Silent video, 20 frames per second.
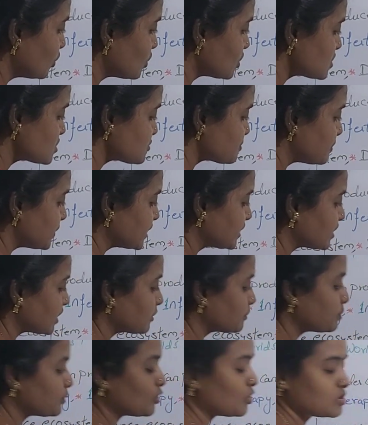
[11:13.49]

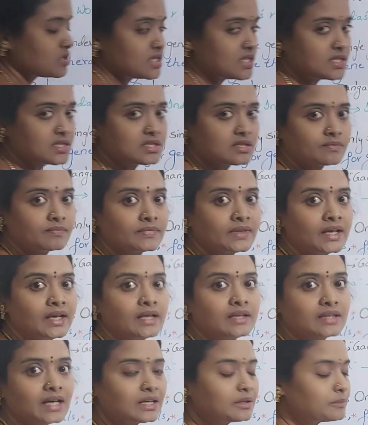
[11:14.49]
splitting process.
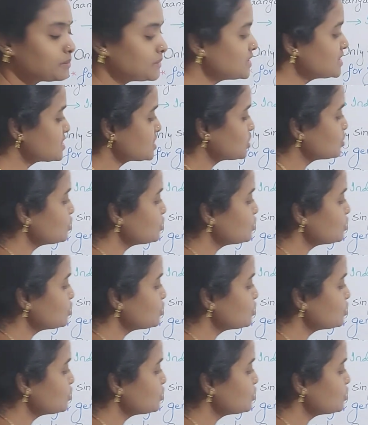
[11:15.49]
That means you